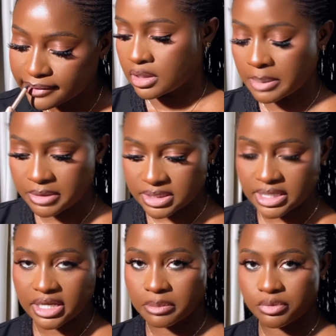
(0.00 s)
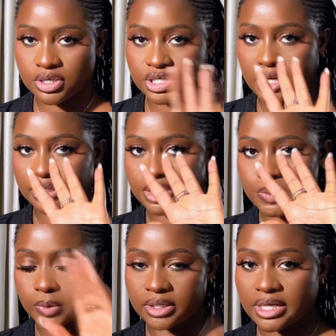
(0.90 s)
I'm gonna take a brush like this
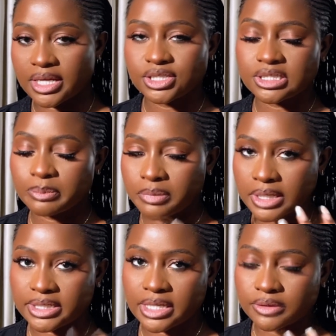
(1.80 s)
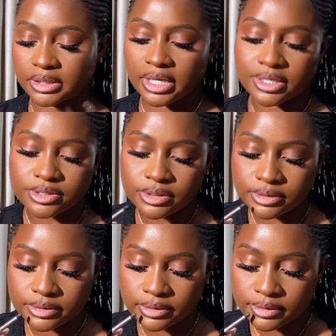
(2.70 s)
one and just blend out the edges.